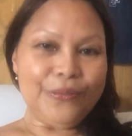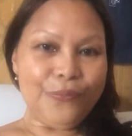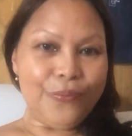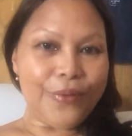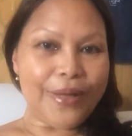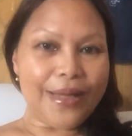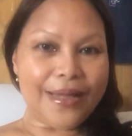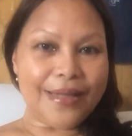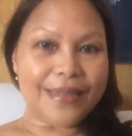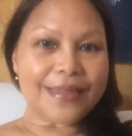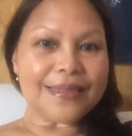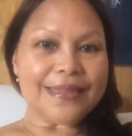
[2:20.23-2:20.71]

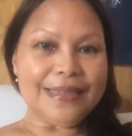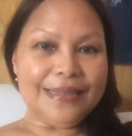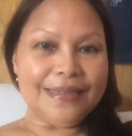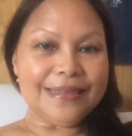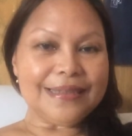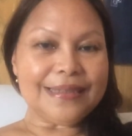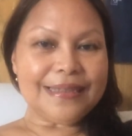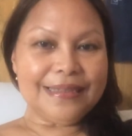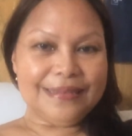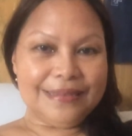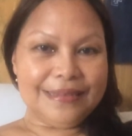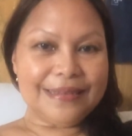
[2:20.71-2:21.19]
Well,
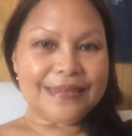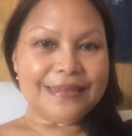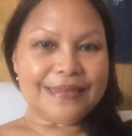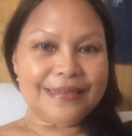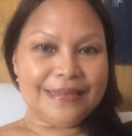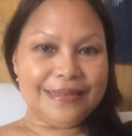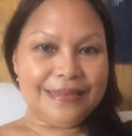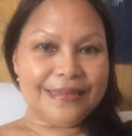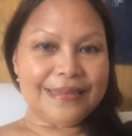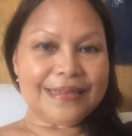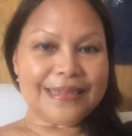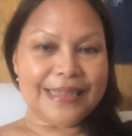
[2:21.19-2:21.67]

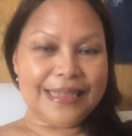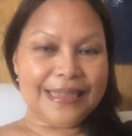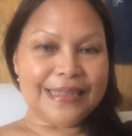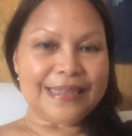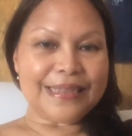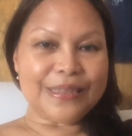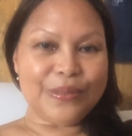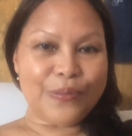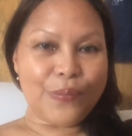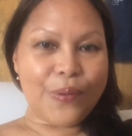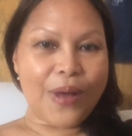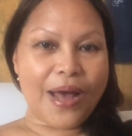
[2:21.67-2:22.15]

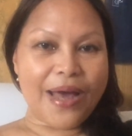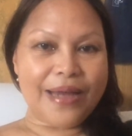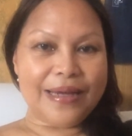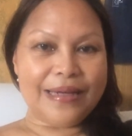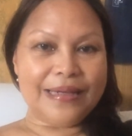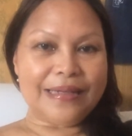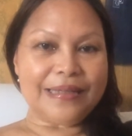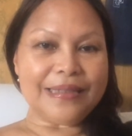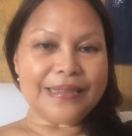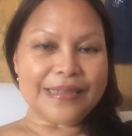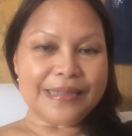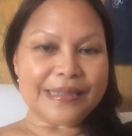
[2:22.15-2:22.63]
she's the
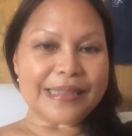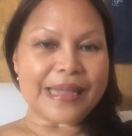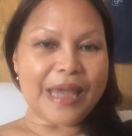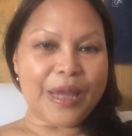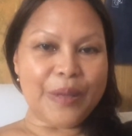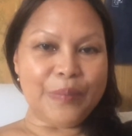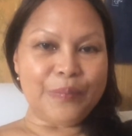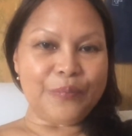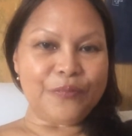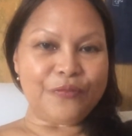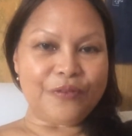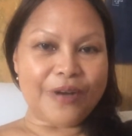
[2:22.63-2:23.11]
one, the
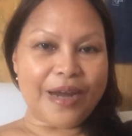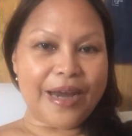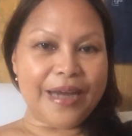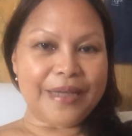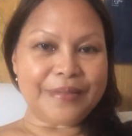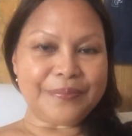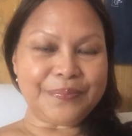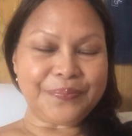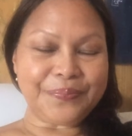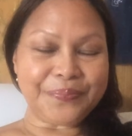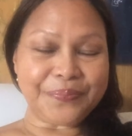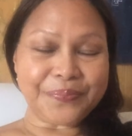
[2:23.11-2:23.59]
same
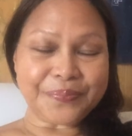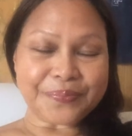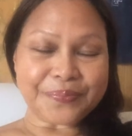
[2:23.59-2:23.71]
friend.